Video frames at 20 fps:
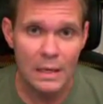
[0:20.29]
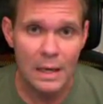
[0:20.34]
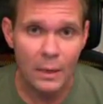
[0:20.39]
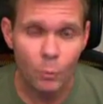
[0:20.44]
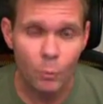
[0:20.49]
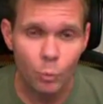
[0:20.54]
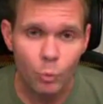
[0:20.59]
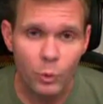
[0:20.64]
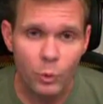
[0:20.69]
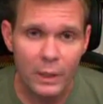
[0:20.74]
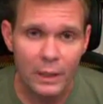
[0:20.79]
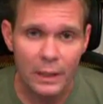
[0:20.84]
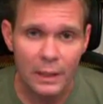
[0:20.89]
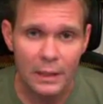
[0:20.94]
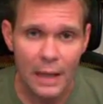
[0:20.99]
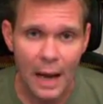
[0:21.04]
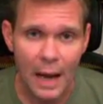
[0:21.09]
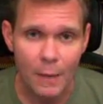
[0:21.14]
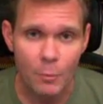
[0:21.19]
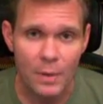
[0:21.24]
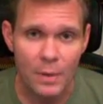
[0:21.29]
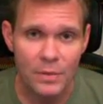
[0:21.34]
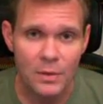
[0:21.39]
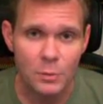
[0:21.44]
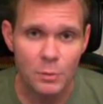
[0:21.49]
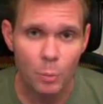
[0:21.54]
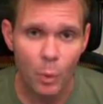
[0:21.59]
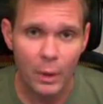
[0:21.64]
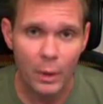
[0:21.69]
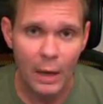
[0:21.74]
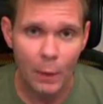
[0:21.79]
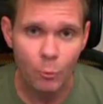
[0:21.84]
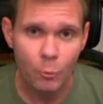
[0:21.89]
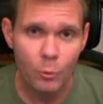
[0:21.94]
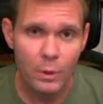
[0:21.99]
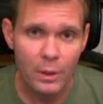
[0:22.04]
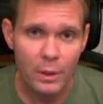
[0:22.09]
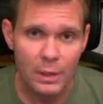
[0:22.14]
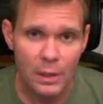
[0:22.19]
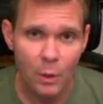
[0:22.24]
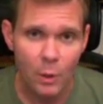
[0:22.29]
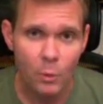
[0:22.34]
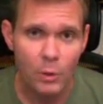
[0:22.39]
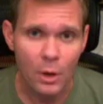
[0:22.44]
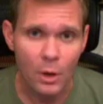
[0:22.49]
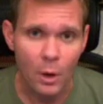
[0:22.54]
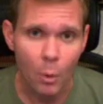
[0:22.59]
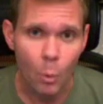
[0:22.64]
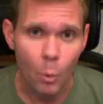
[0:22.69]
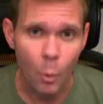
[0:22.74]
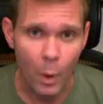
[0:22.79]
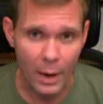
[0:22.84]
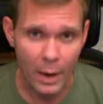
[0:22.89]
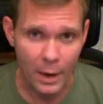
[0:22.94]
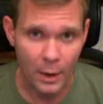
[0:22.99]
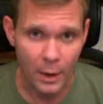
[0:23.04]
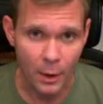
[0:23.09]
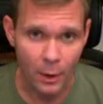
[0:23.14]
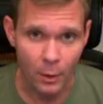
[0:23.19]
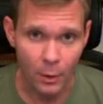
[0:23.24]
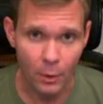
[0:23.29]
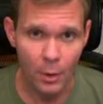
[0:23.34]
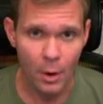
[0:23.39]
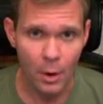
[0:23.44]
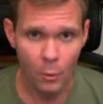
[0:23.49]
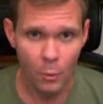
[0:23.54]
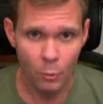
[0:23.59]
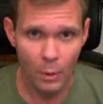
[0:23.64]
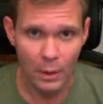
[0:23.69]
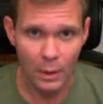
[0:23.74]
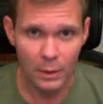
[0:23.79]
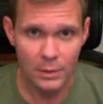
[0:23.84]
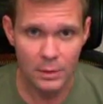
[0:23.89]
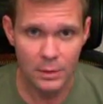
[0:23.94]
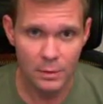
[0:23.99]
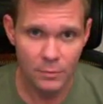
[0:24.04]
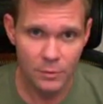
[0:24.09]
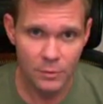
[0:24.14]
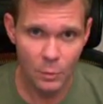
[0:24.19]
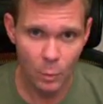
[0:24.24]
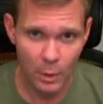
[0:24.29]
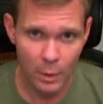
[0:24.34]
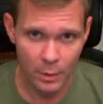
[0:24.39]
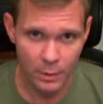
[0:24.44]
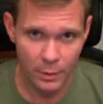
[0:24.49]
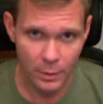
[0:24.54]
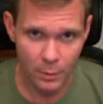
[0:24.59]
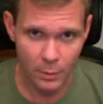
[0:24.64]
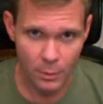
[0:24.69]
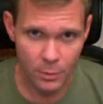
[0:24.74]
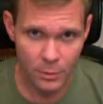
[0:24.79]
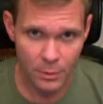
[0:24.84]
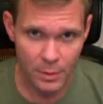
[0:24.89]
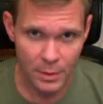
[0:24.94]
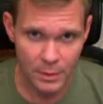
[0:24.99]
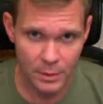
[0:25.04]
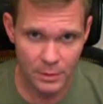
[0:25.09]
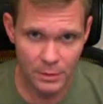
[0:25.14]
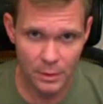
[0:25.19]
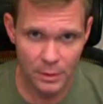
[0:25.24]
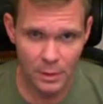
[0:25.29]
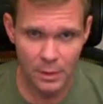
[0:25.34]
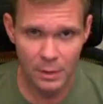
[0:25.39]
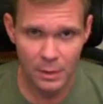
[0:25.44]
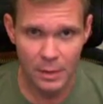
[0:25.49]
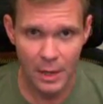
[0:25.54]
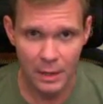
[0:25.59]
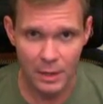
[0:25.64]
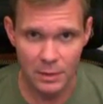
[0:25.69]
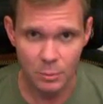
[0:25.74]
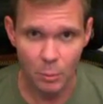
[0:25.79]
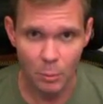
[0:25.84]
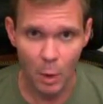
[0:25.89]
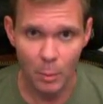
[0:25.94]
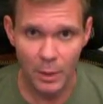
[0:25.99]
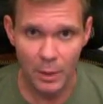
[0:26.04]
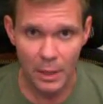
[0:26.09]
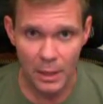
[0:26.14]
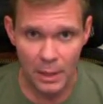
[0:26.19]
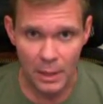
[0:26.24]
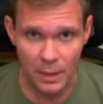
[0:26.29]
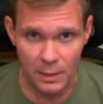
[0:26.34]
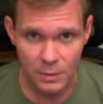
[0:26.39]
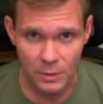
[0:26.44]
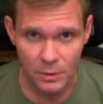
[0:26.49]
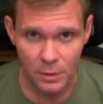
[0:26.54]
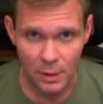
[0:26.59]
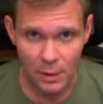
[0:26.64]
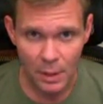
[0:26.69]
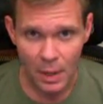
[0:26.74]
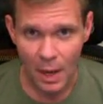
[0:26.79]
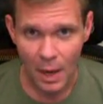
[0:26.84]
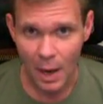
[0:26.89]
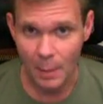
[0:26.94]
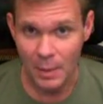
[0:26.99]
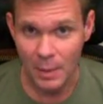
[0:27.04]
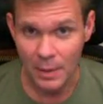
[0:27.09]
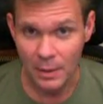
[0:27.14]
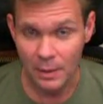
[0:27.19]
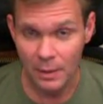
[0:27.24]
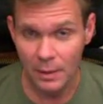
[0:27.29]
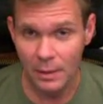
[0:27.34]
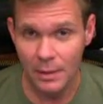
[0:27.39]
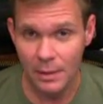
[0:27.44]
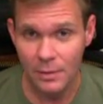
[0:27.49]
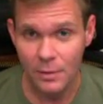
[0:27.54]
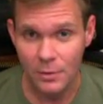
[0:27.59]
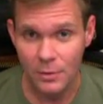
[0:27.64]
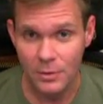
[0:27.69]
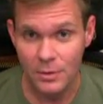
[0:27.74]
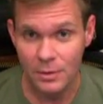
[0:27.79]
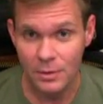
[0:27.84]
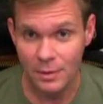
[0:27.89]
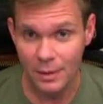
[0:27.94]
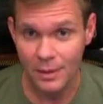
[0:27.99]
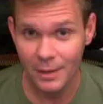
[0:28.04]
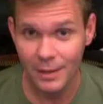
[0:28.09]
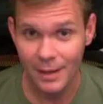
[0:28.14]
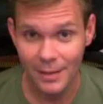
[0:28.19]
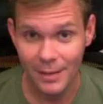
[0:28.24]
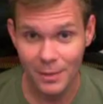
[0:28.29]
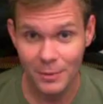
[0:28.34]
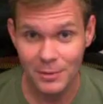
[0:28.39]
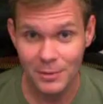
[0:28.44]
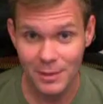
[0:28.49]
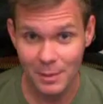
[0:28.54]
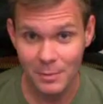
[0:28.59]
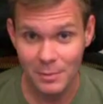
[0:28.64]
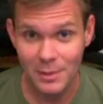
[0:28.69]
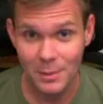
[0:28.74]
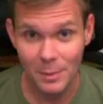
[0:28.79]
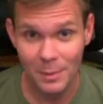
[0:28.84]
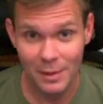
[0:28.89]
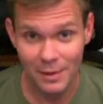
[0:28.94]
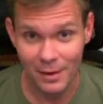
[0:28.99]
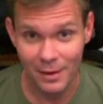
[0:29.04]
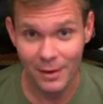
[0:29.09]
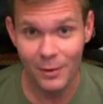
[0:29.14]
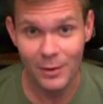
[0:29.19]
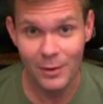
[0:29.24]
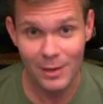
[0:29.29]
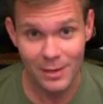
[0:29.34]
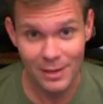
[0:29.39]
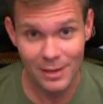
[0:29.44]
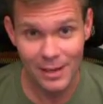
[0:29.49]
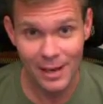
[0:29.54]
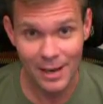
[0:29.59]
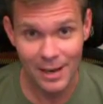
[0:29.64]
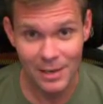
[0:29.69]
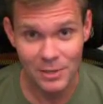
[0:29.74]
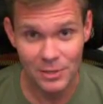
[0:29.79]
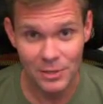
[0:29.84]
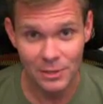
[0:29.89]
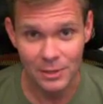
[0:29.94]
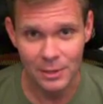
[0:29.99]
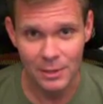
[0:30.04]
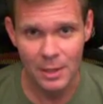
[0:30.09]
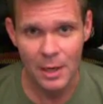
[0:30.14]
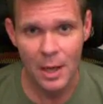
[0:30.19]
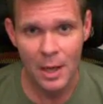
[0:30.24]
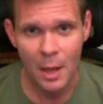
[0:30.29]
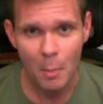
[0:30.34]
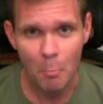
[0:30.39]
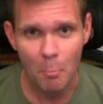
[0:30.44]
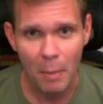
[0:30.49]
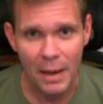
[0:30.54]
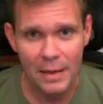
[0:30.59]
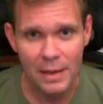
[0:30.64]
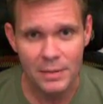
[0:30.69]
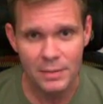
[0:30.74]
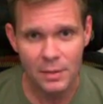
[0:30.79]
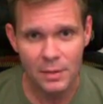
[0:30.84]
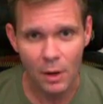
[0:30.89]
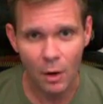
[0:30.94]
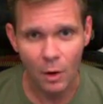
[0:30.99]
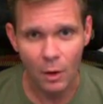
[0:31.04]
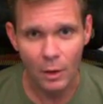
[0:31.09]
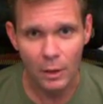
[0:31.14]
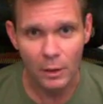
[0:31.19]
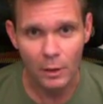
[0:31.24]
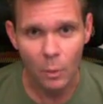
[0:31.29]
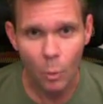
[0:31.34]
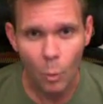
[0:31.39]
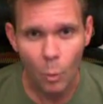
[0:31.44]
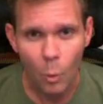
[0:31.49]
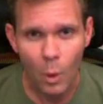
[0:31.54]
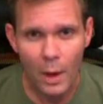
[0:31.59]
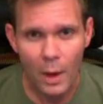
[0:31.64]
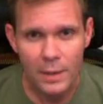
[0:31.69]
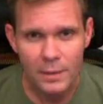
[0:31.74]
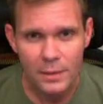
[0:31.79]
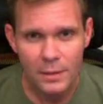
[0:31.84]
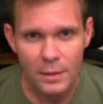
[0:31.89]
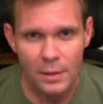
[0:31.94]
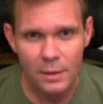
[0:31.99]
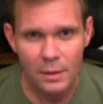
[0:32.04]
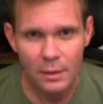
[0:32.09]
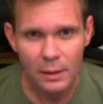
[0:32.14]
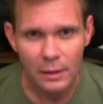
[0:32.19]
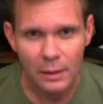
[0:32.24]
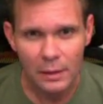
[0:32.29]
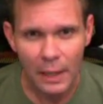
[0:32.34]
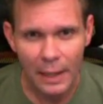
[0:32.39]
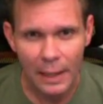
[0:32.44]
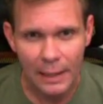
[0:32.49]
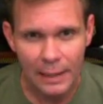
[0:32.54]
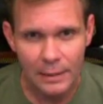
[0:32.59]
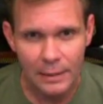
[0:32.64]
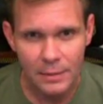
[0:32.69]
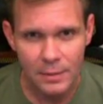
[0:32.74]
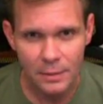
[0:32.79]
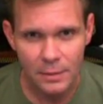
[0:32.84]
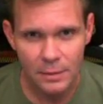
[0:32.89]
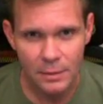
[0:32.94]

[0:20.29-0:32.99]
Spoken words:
really, at this point, I really don't know where, relative to where the Earth is, the next moment is. I mean, there seems to be a good indication based on what the light